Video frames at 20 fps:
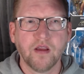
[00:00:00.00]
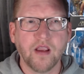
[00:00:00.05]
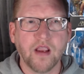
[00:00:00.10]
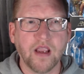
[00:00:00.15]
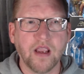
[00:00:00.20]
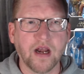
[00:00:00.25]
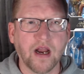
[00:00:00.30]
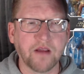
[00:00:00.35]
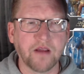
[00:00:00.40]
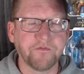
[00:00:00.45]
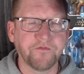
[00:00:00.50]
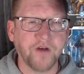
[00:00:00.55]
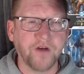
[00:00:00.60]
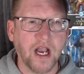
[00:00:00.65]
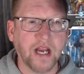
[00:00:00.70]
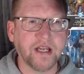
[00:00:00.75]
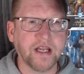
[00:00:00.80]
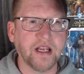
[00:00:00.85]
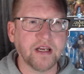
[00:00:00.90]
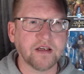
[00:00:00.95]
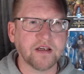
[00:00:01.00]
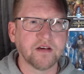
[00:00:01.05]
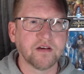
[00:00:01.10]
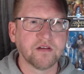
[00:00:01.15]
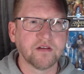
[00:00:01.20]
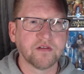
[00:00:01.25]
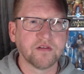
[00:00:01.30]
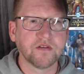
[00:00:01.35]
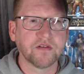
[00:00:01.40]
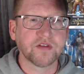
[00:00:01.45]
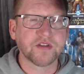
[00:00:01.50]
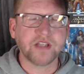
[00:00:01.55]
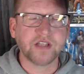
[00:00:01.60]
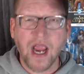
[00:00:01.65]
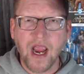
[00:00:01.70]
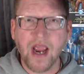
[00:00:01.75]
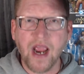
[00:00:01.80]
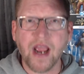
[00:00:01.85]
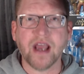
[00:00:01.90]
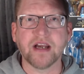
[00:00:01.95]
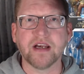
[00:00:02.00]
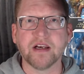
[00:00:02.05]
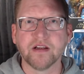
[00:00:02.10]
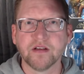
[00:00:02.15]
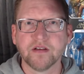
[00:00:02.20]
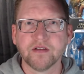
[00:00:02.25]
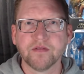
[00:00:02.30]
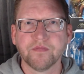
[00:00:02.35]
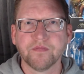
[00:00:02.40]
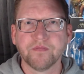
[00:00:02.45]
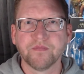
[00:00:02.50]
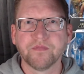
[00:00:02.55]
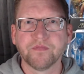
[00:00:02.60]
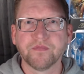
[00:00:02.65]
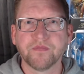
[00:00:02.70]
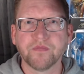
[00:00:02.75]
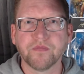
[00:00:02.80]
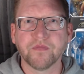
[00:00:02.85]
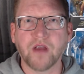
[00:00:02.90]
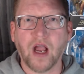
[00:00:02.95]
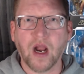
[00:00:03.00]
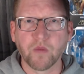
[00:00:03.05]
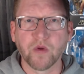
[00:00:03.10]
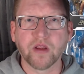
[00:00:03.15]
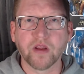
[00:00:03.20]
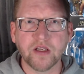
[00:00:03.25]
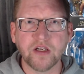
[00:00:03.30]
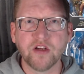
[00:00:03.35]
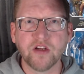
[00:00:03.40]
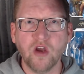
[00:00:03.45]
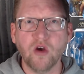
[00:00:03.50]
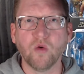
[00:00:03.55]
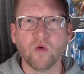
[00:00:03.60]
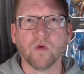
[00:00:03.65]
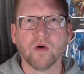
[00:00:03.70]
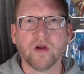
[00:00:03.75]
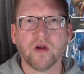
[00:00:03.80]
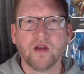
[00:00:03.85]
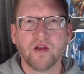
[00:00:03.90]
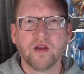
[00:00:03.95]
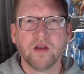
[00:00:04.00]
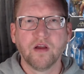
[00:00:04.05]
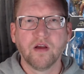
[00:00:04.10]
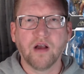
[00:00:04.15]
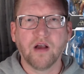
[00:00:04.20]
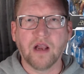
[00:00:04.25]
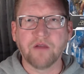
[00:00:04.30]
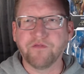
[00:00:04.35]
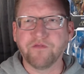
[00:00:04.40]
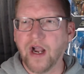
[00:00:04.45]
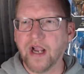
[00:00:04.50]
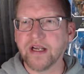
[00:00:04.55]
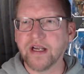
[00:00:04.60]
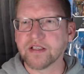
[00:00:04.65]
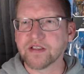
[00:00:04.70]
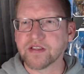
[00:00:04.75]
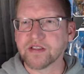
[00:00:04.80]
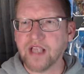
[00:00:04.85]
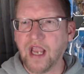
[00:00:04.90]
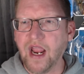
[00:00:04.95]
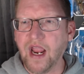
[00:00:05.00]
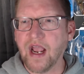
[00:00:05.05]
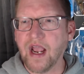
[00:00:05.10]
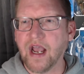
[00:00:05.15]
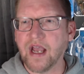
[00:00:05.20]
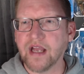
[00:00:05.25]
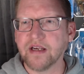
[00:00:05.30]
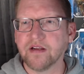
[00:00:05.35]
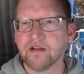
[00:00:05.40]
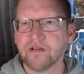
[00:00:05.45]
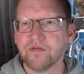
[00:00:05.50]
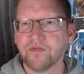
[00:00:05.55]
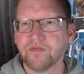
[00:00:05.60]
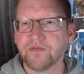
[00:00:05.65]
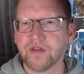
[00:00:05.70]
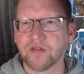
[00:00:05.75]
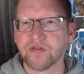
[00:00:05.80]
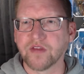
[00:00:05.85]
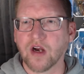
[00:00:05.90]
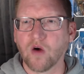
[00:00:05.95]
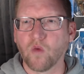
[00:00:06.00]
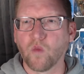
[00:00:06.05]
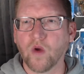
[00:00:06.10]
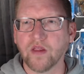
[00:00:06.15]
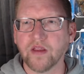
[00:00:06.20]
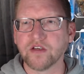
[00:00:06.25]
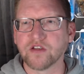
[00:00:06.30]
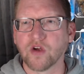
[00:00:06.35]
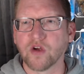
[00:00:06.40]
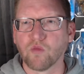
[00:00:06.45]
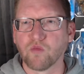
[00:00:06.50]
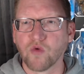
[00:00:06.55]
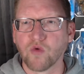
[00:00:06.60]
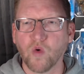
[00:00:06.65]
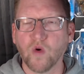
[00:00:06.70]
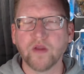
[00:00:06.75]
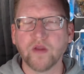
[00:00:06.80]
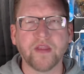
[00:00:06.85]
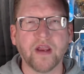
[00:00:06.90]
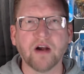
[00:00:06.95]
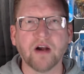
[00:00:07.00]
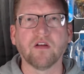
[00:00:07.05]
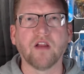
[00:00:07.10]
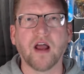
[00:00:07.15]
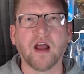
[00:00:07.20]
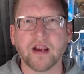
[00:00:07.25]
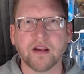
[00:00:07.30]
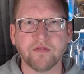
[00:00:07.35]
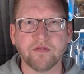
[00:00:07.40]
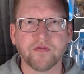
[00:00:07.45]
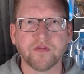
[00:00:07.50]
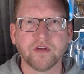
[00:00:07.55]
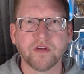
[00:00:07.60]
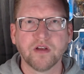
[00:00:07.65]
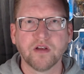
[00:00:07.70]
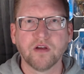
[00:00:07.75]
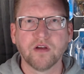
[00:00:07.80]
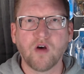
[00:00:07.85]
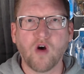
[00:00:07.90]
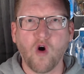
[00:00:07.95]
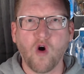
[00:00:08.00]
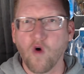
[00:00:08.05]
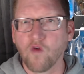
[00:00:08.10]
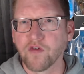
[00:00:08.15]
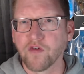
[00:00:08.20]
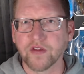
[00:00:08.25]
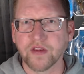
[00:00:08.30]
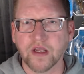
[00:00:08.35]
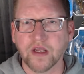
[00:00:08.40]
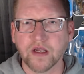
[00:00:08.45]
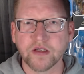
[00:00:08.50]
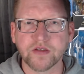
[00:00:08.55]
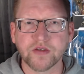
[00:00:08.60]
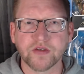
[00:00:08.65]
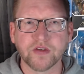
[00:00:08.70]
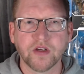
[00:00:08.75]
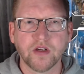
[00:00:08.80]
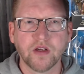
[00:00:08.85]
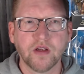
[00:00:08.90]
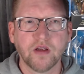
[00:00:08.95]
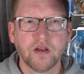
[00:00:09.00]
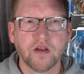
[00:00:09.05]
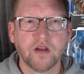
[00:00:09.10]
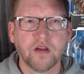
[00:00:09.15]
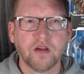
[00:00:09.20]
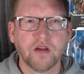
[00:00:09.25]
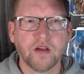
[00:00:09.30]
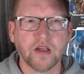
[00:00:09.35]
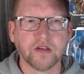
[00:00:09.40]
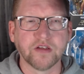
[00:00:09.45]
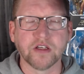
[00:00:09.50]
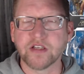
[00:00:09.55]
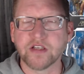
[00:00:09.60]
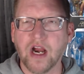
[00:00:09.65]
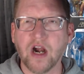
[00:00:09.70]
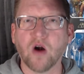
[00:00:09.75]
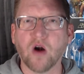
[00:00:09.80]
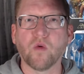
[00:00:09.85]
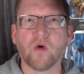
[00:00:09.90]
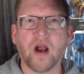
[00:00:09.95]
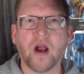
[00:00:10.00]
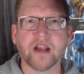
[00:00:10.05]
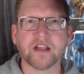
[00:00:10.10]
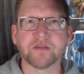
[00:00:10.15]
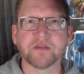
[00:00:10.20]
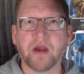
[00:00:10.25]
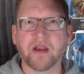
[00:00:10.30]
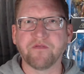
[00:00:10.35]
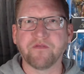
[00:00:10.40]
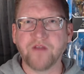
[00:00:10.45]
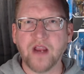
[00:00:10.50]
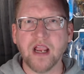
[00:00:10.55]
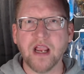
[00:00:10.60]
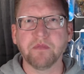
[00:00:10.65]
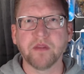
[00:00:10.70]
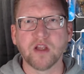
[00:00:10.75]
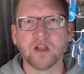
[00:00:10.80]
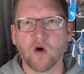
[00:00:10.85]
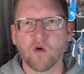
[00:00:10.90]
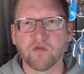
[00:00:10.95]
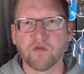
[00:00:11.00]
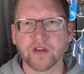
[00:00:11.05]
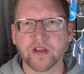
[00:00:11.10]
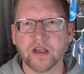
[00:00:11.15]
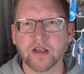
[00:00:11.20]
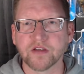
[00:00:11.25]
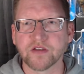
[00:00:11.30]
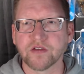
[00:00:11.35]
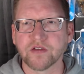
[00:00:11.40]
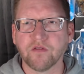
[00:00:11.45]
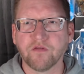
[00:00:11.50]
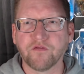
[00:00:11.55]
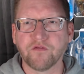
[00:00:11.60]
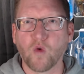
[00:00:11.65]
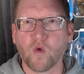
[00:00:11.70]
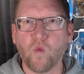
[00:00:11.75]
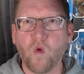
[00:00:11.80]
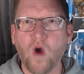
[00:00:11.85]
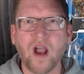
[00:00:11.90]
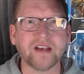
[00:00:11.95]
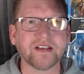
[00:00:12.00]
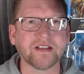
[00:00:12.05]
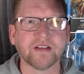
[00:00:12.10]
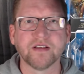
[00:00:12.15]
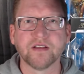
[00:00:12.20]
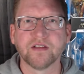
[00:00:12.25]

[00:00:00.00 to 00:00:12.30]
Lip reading: And I find it sad. I really do. I find it sad that they're willing to ruin their life over this and to terrorize my family over this. For what?